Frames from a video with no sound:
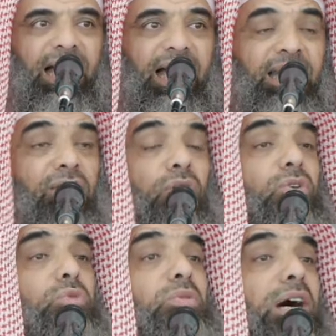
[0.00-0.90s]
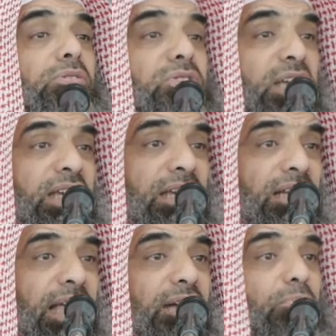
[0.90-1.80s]
And it goes without
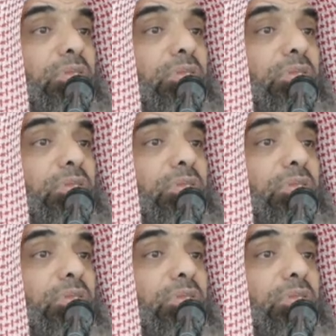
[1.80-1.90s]
saying that